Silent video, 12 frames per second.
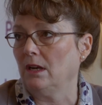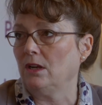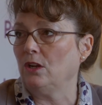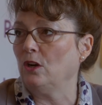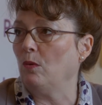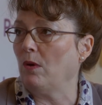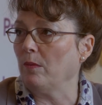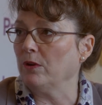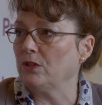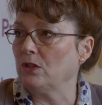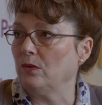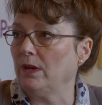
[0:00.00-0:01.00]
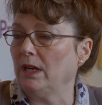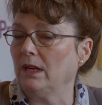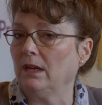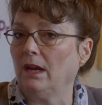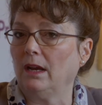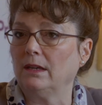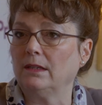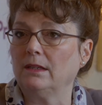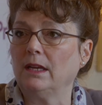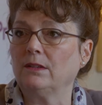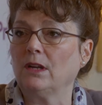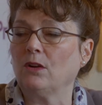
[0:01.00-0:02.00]
what we're doing,
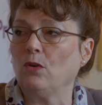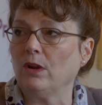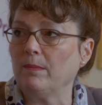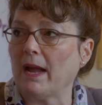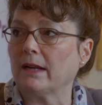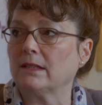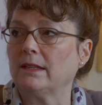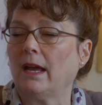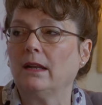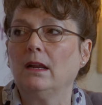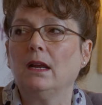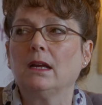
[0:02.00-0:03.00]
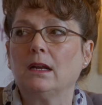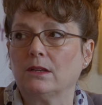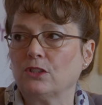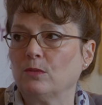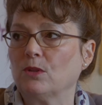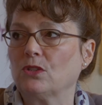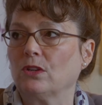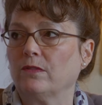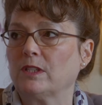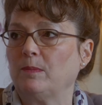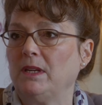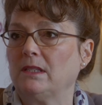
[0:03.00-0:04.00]
and going back to that customer
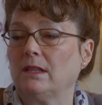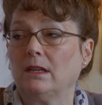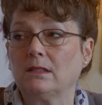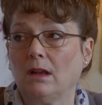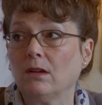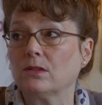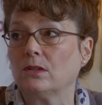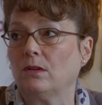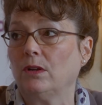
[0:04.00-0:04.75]
service piece, that is also a